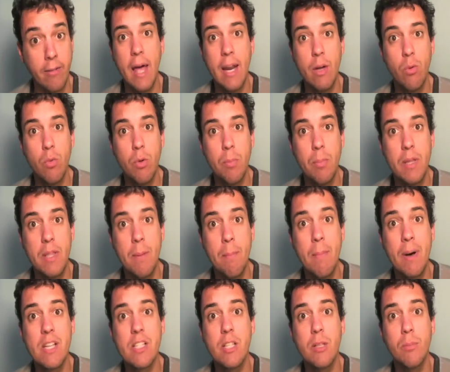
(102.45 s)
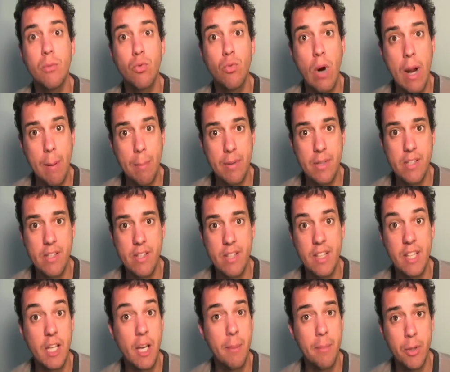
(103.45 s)
and it would be the Muslim rapist
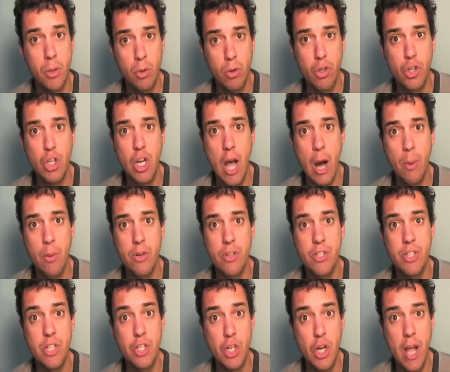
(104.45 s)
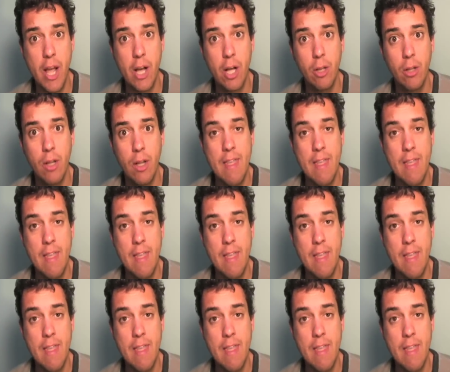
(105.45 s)
in the communal showers in the jail